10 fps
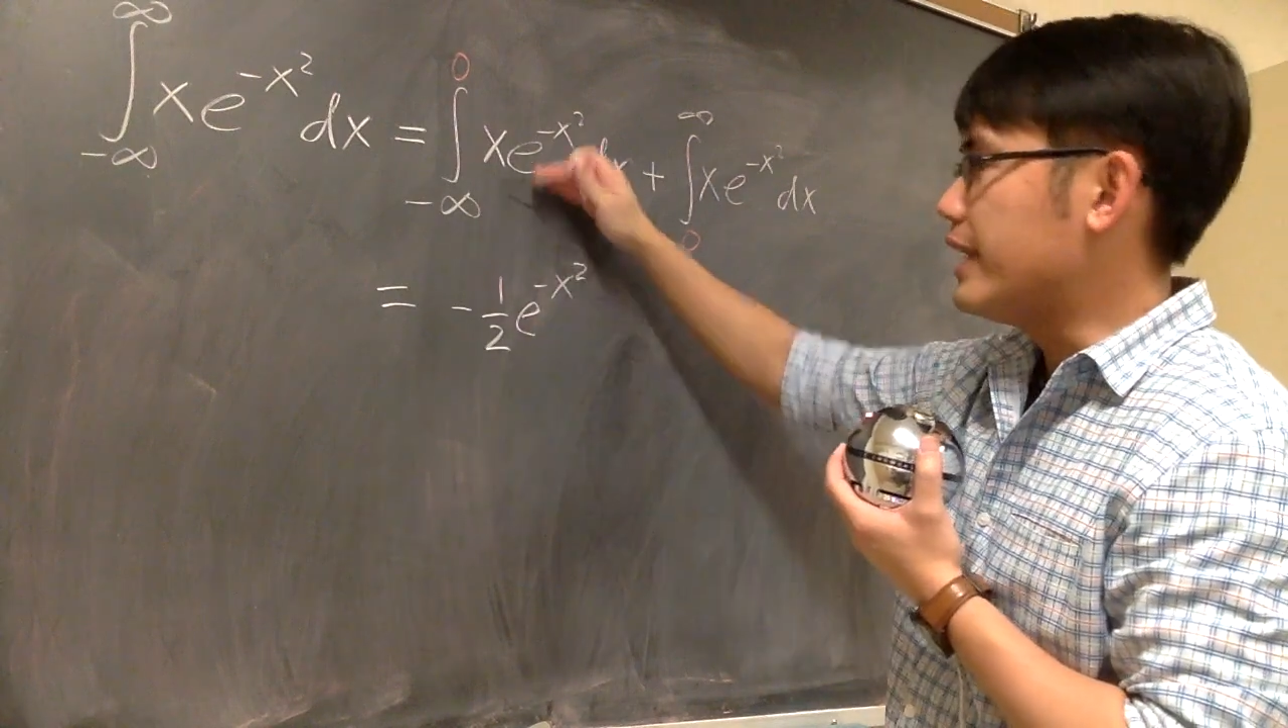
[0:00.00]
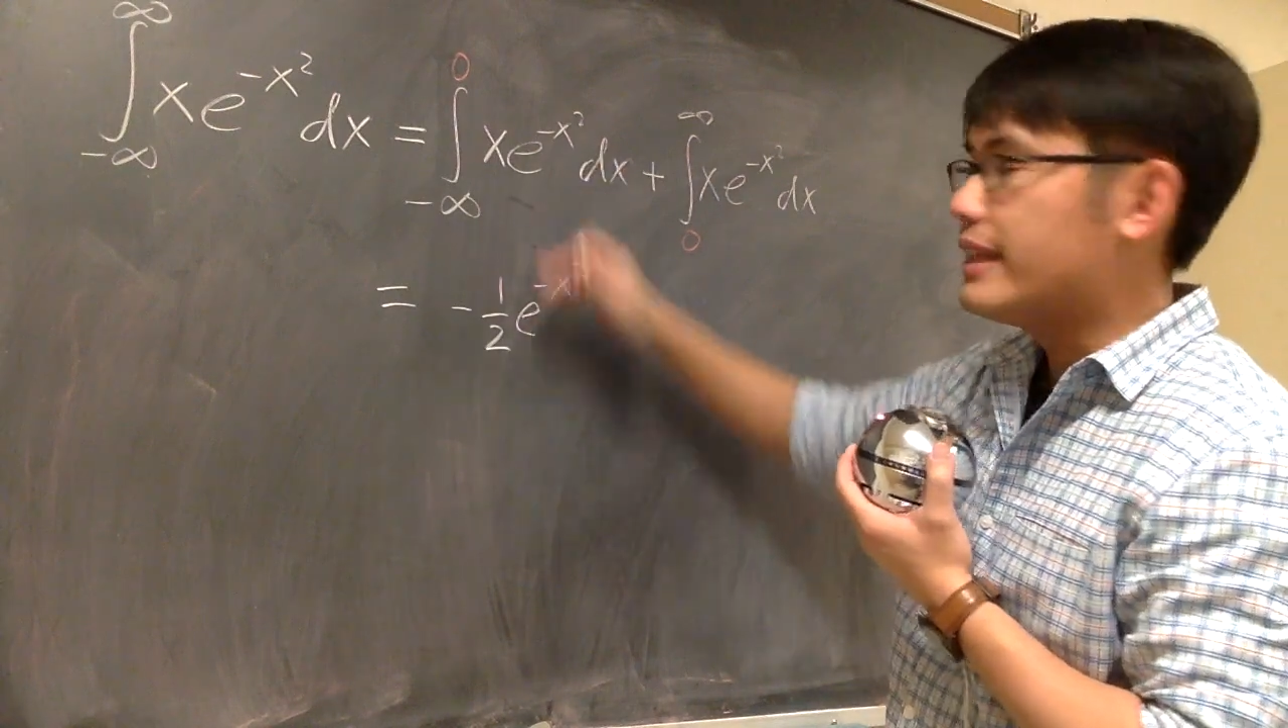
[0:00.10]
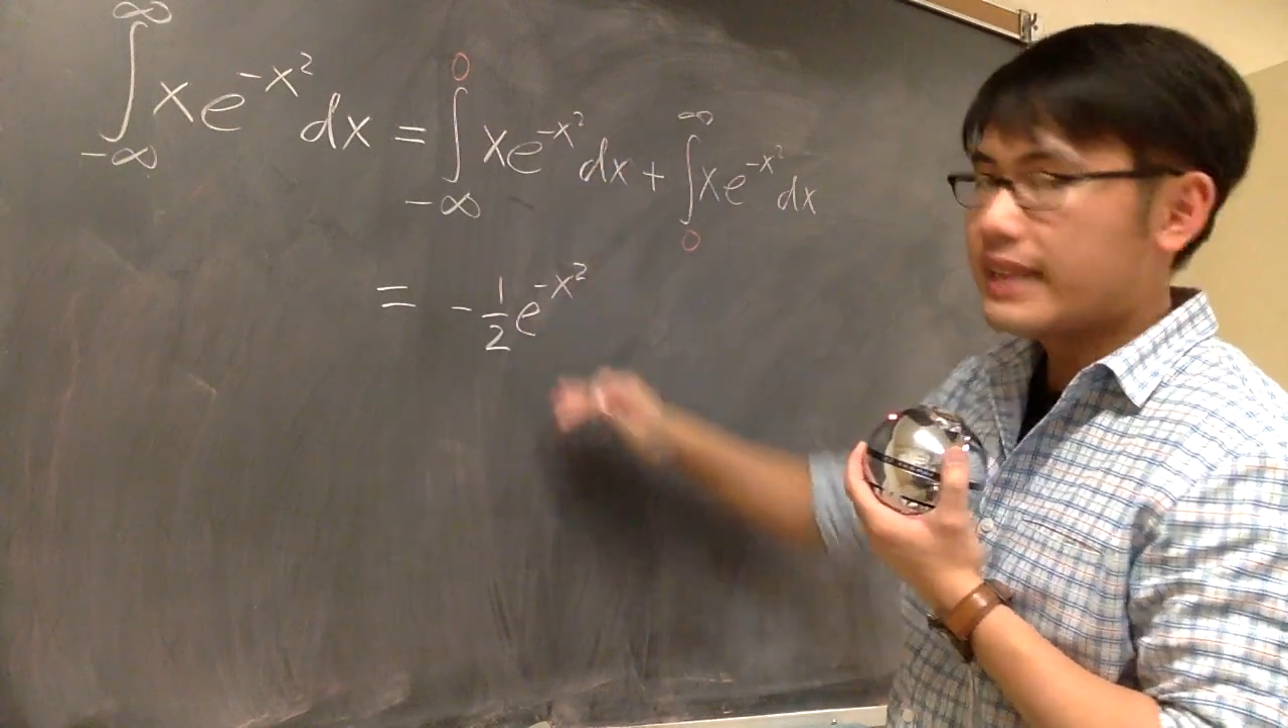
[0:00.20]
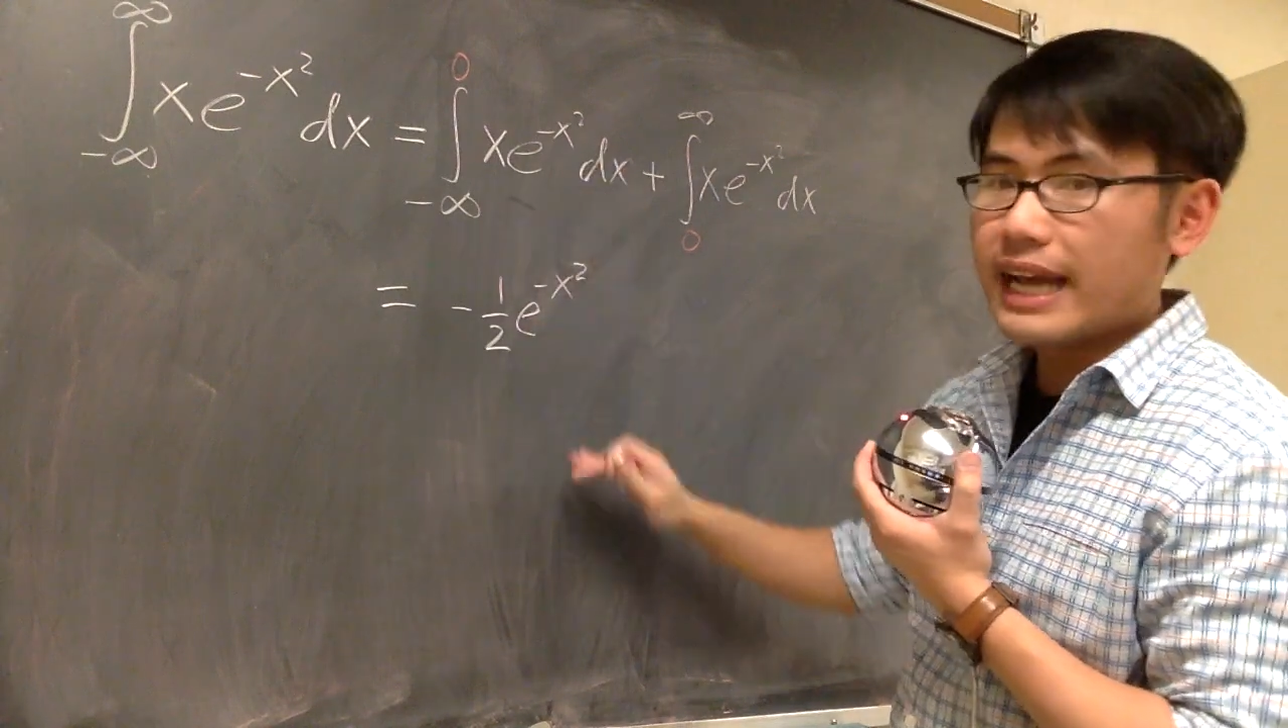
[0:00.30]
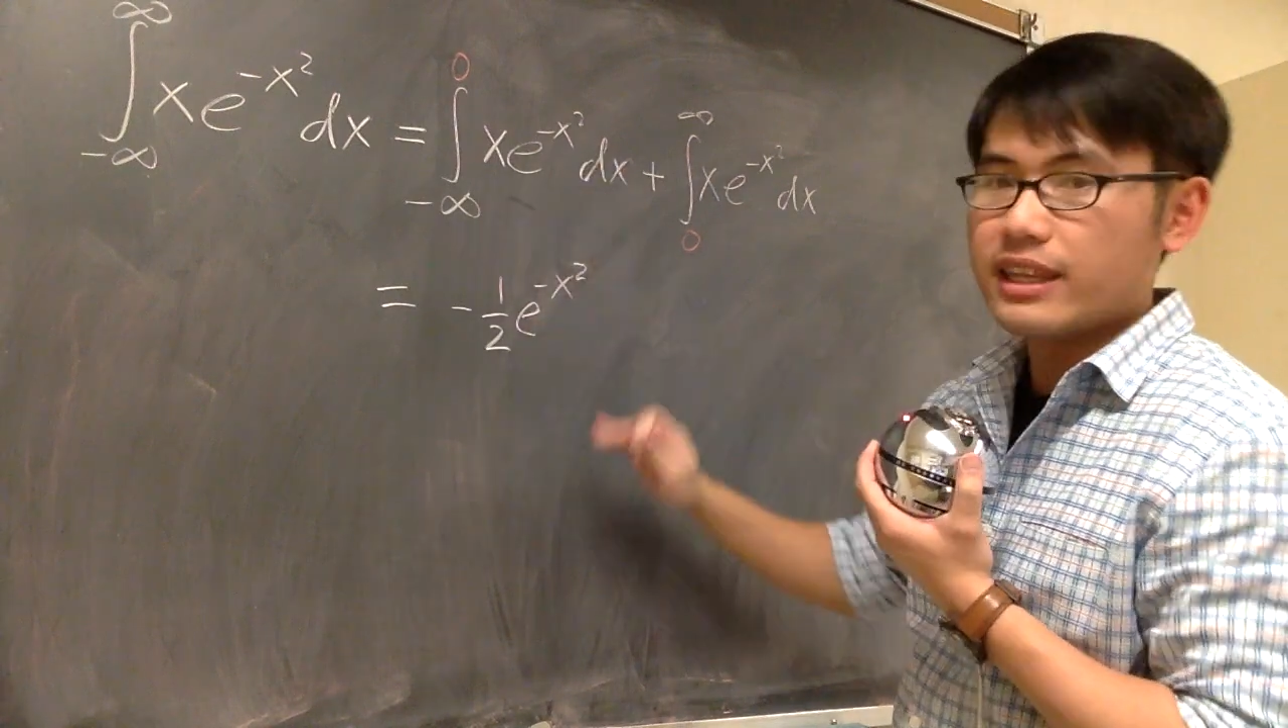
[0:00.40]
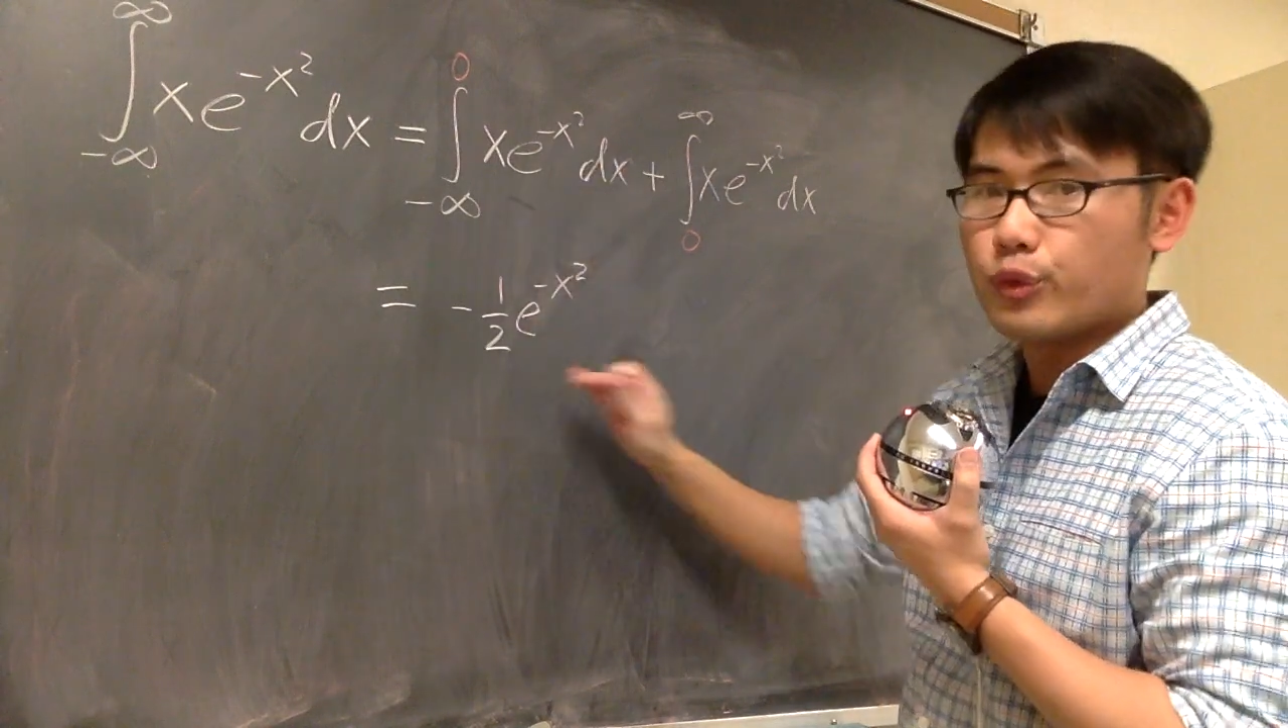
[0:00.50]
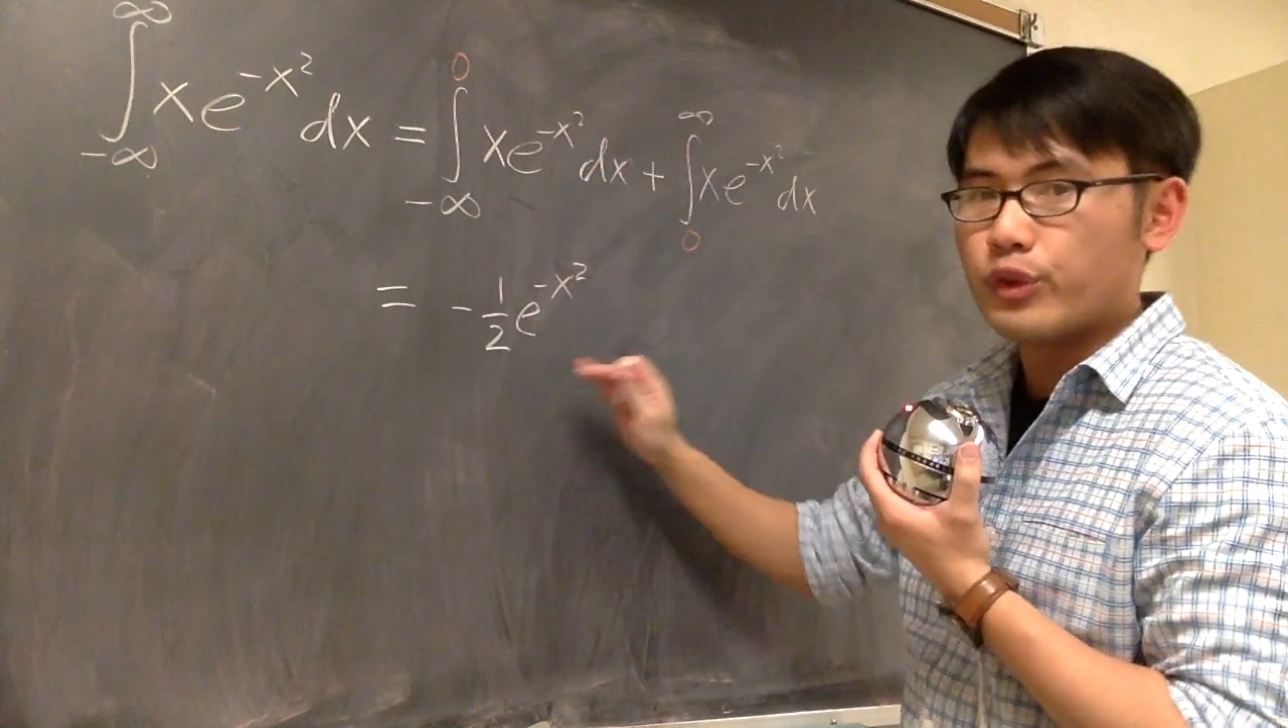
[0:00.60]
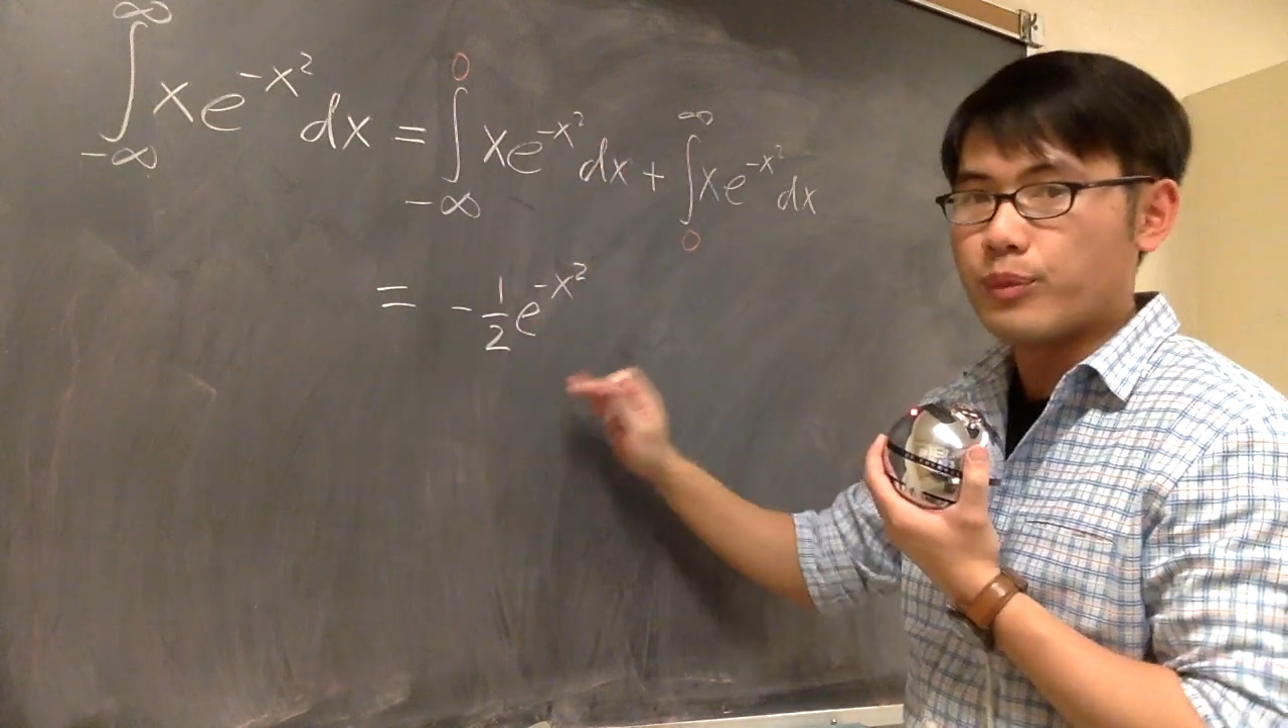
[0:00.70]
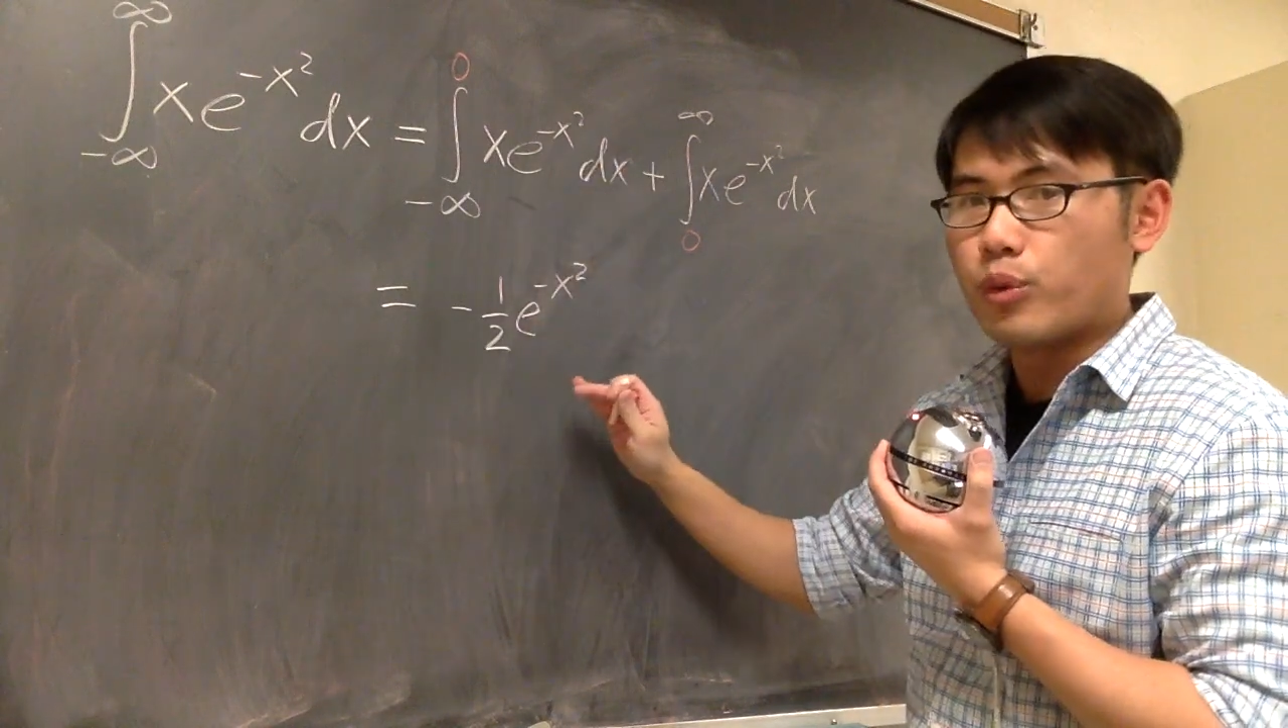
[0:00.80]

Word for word: antiderivative